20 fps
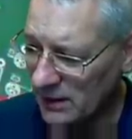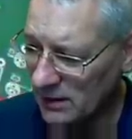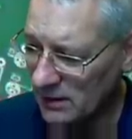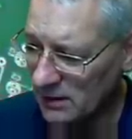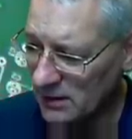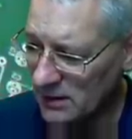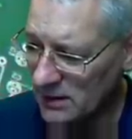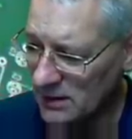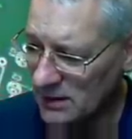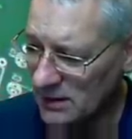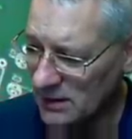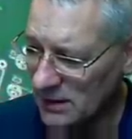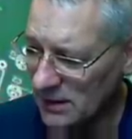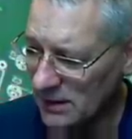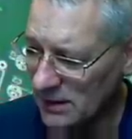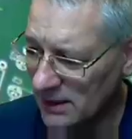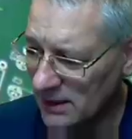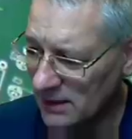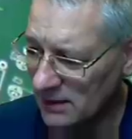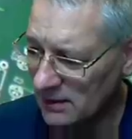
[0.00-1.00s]
This is
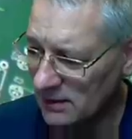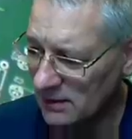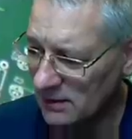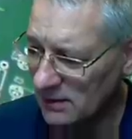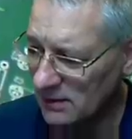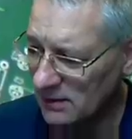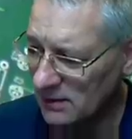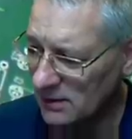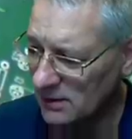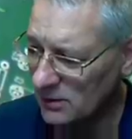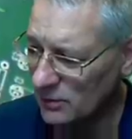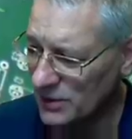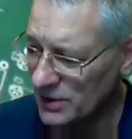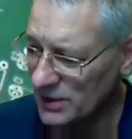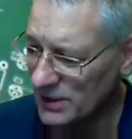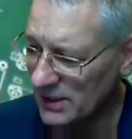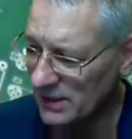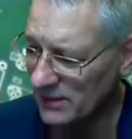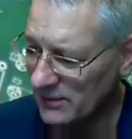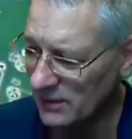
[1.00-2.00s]
a, uh, a
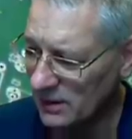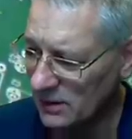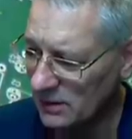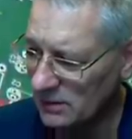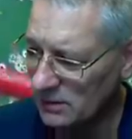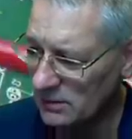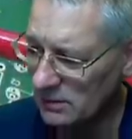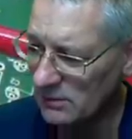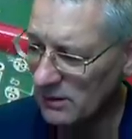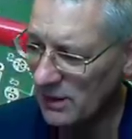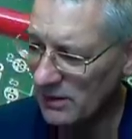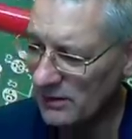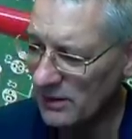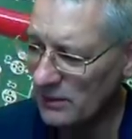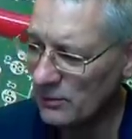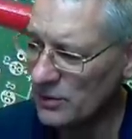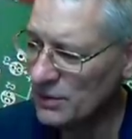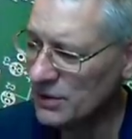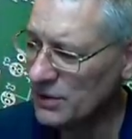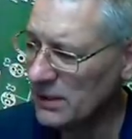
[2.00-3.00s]
receiver, FM
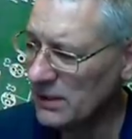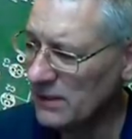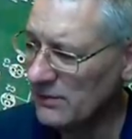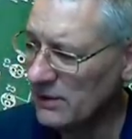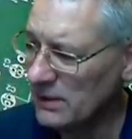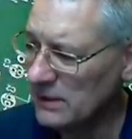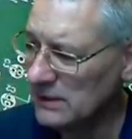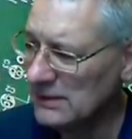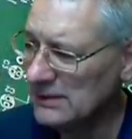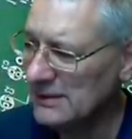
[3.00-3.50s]
receiver.